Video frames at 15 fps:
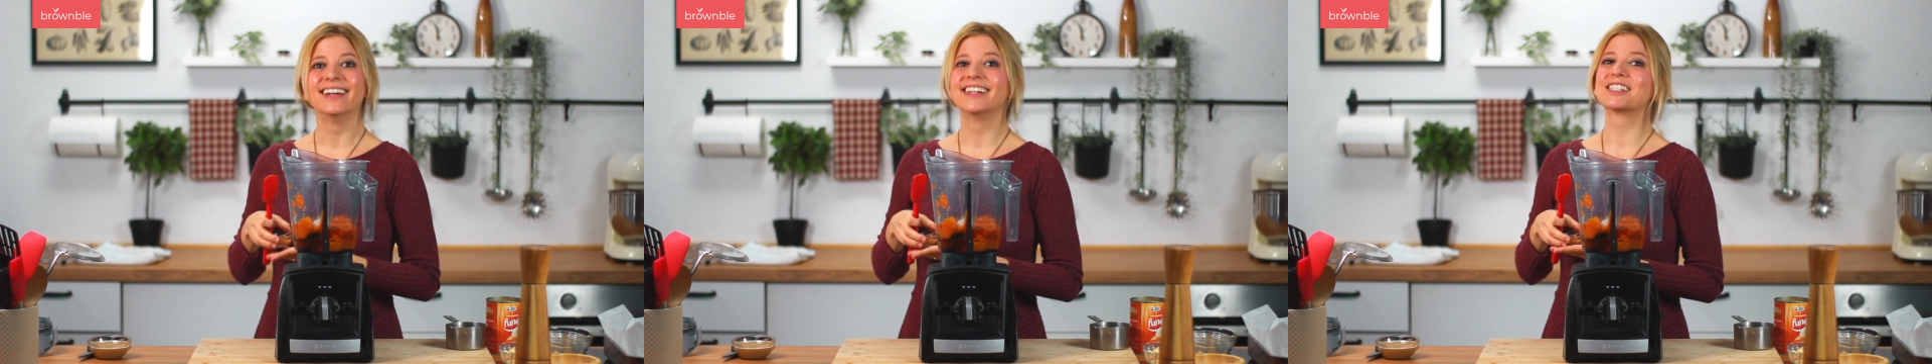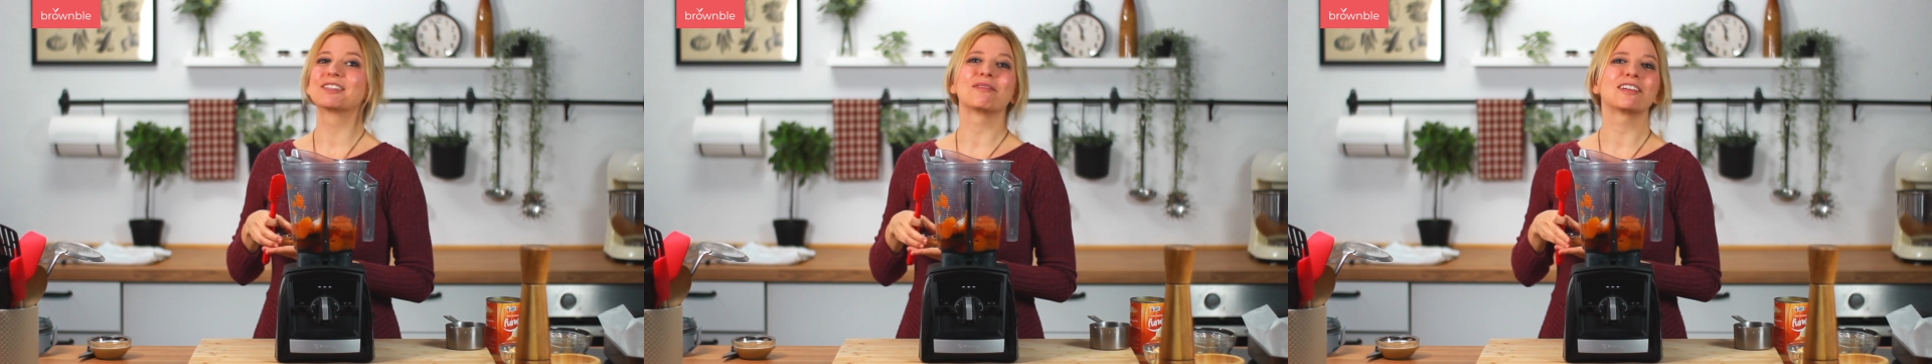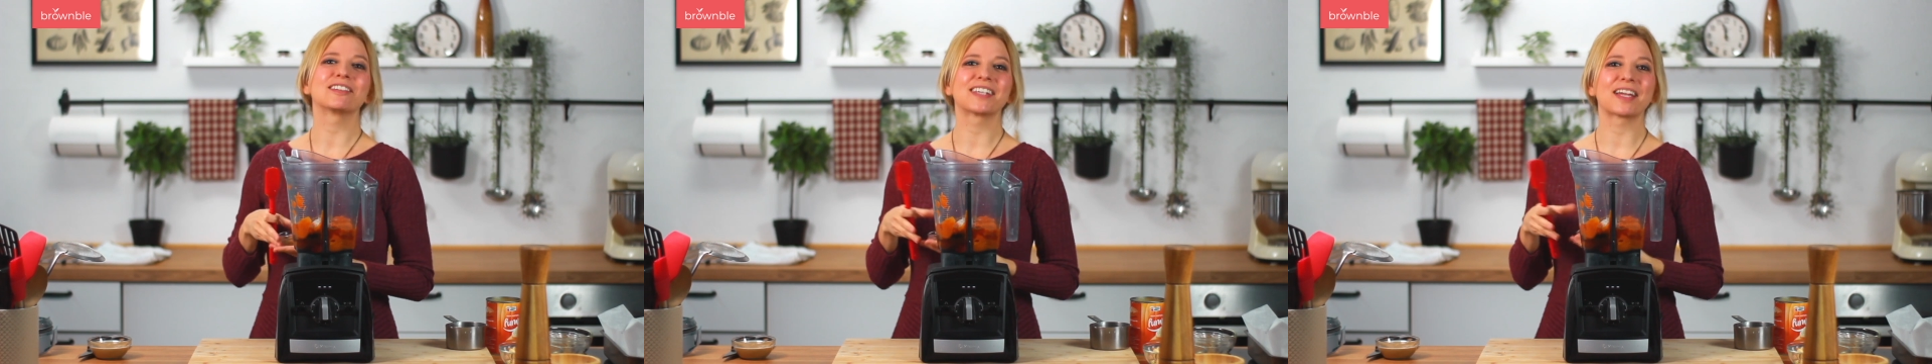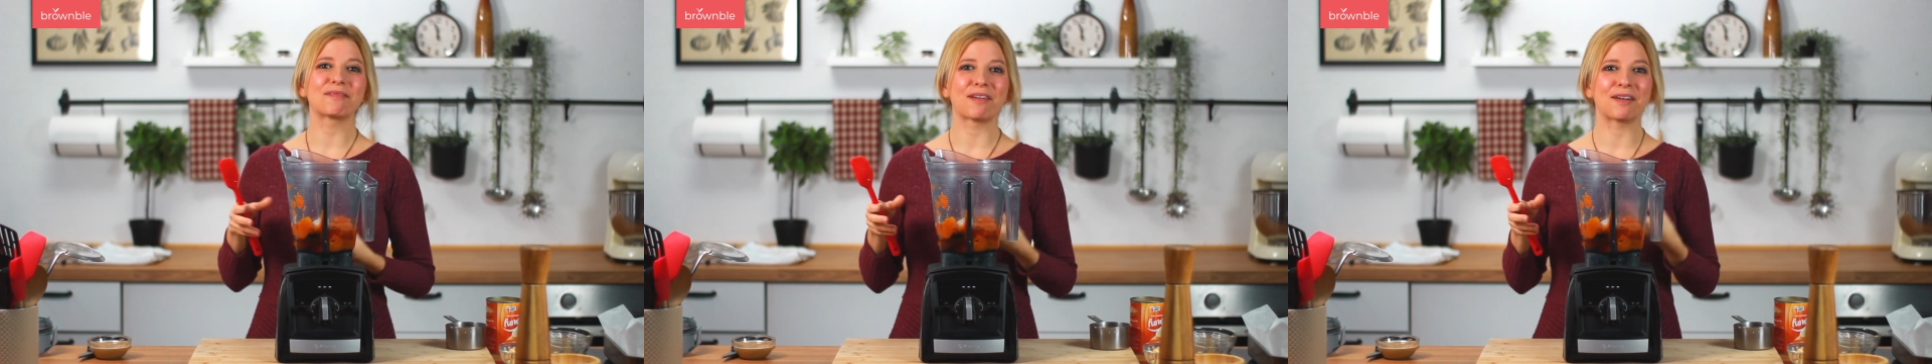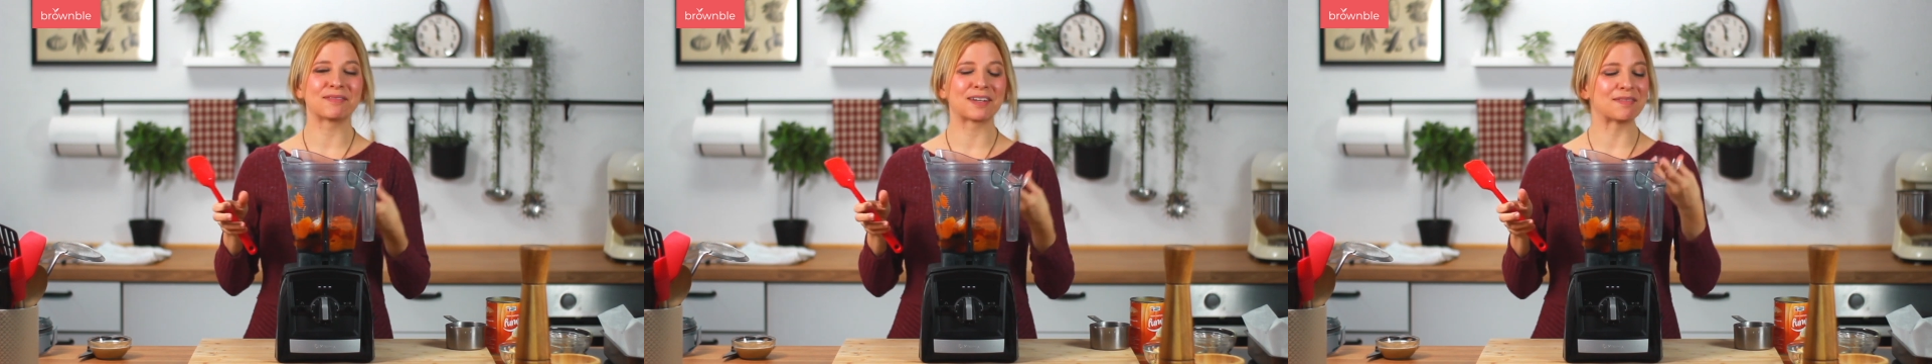Smells
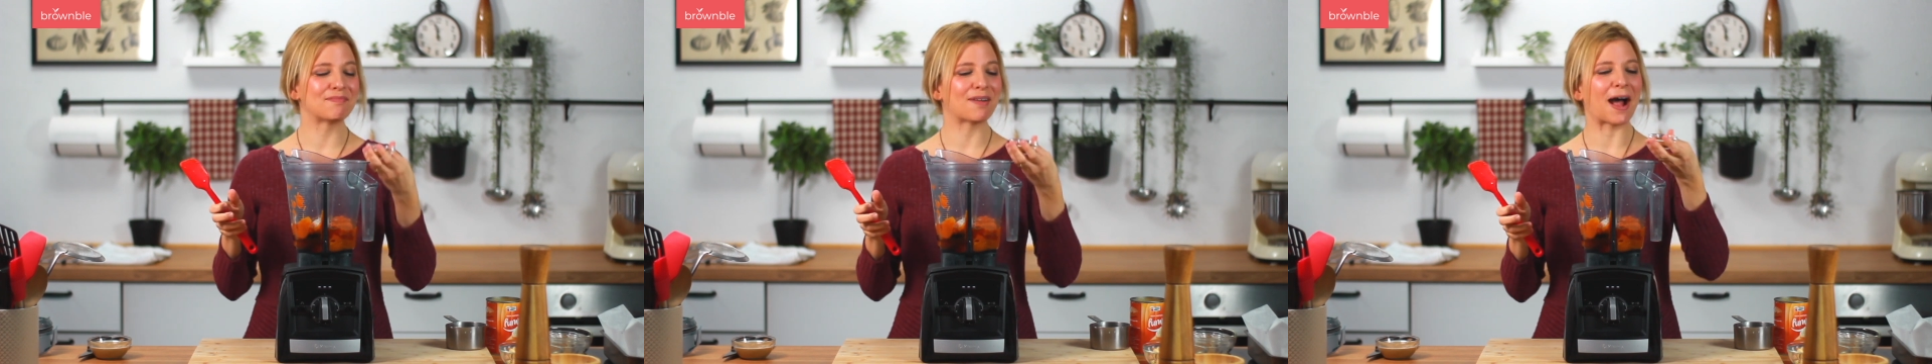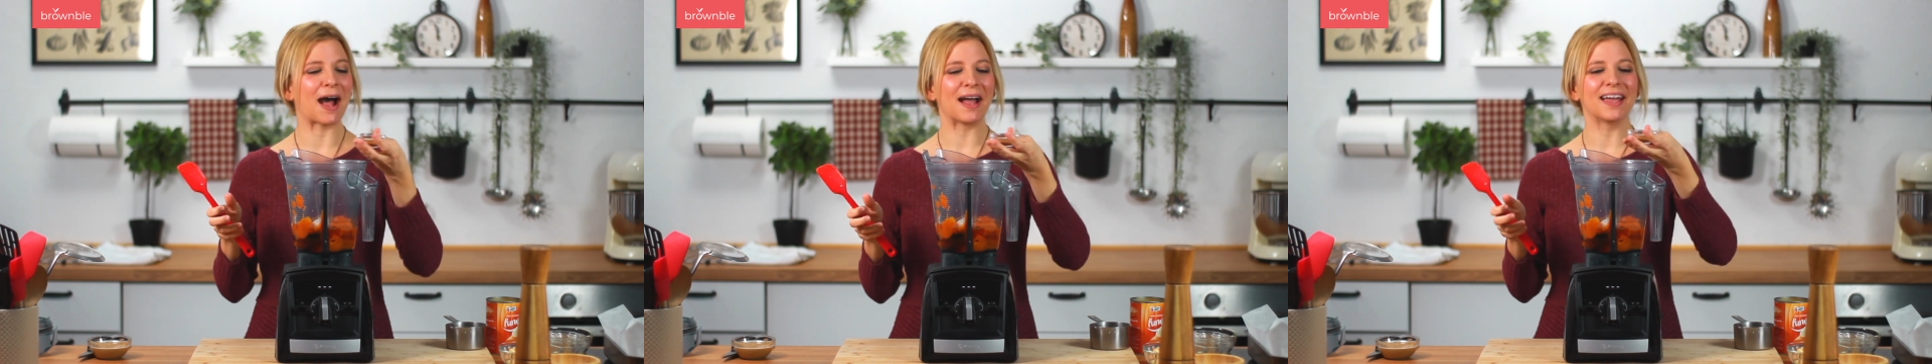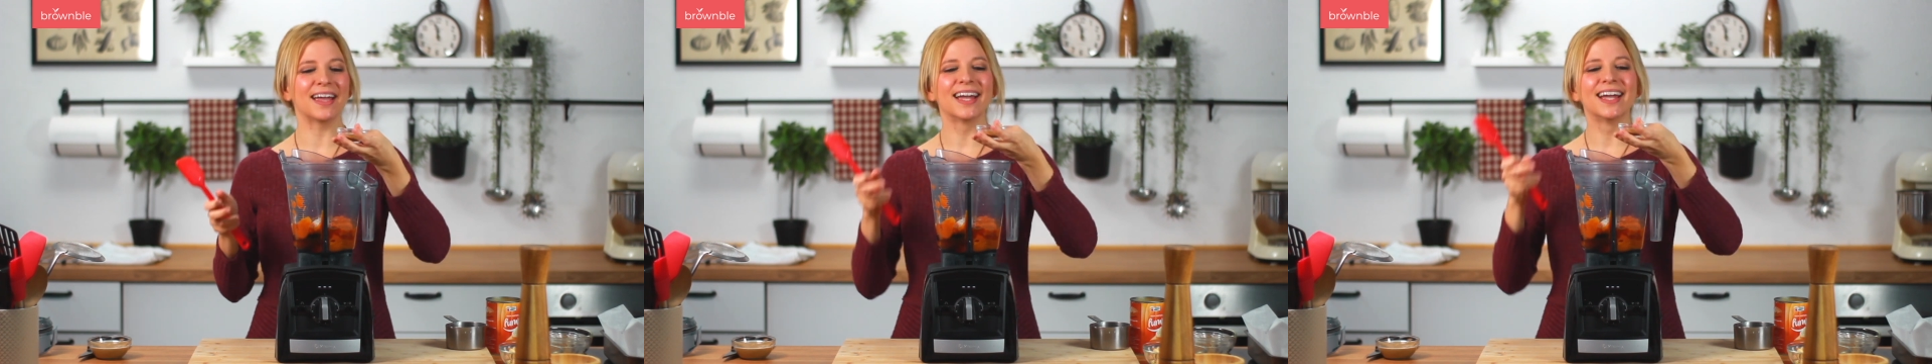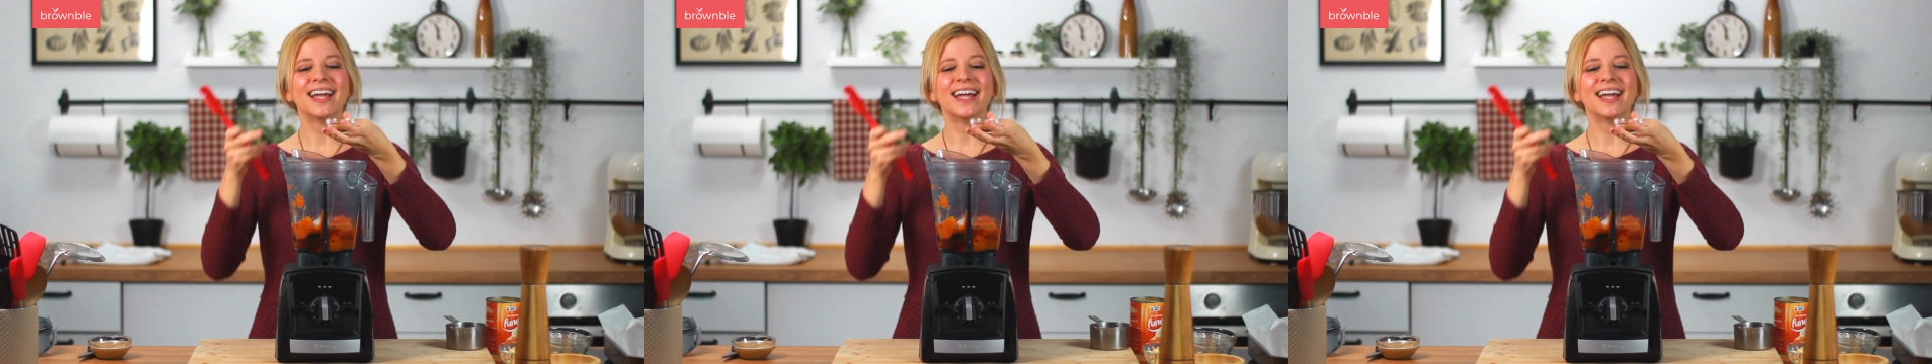like pumpkin pie.